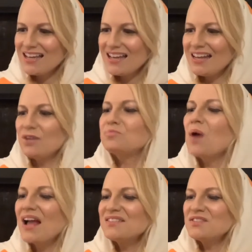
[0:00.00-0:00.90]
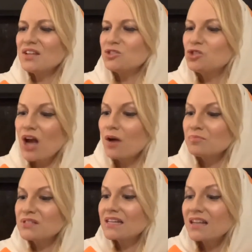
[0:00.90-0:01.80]
He runs and
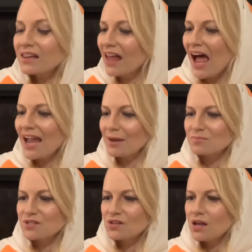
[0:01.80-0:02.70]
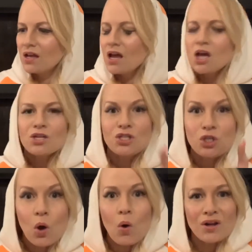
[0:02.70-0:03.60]
jumps and climbs.
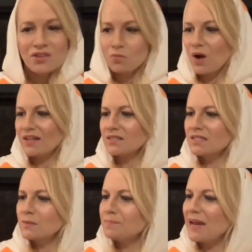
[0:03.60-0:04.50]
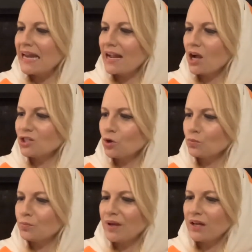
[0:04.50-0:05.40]
You're the one spinning your
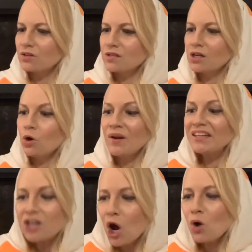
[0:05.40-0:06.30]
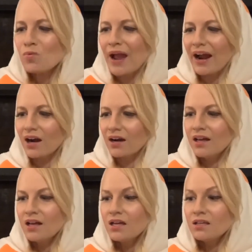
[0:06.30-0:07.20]
wheels and going nowhere.
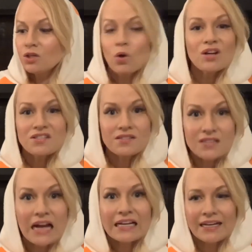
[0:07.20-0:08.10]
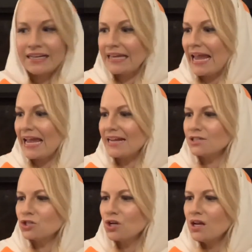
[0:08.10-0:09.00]
You're stuck in a
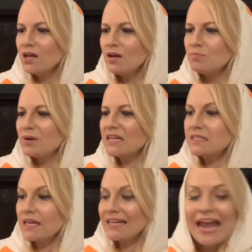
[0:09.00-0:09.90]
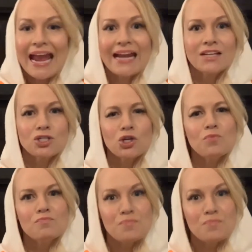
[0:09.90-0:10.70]
cage, but it's a cage you